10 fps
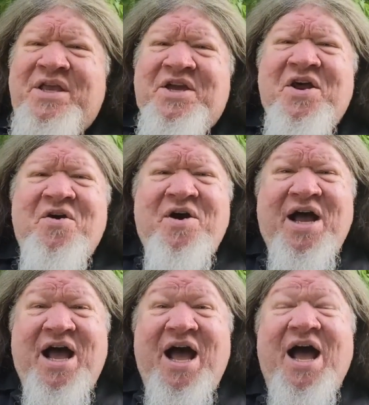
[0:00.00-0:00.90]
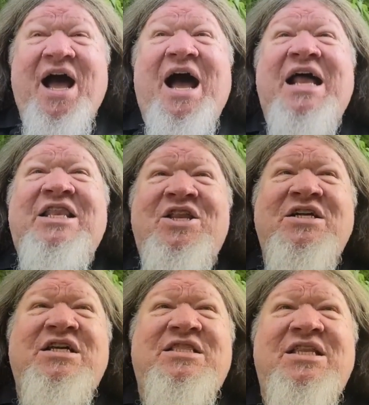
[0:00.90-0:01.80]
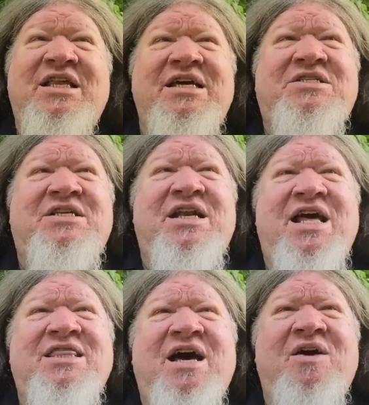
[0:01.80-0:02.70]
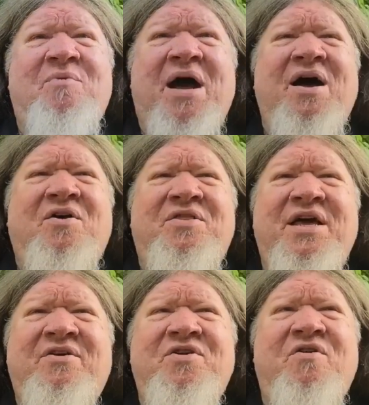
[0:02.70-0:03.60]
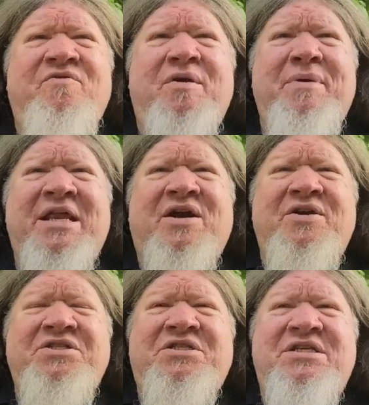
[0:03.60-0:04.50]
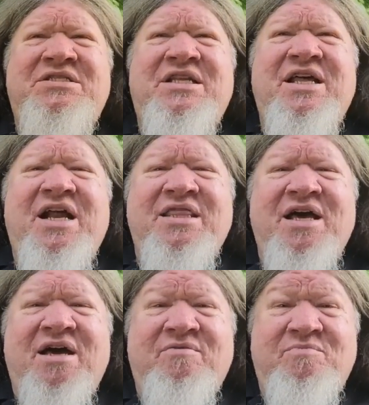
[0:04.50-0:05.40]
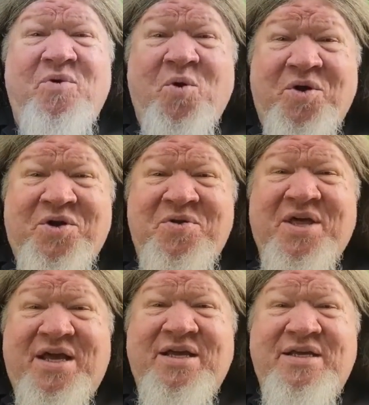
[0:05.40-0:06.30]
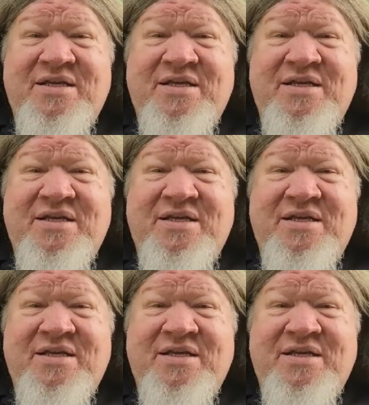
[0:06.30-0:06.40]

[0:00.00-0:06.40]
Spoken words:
You know, I looked at the list and I thought, wow, they don't know very many Christians. And then I thought, or do they?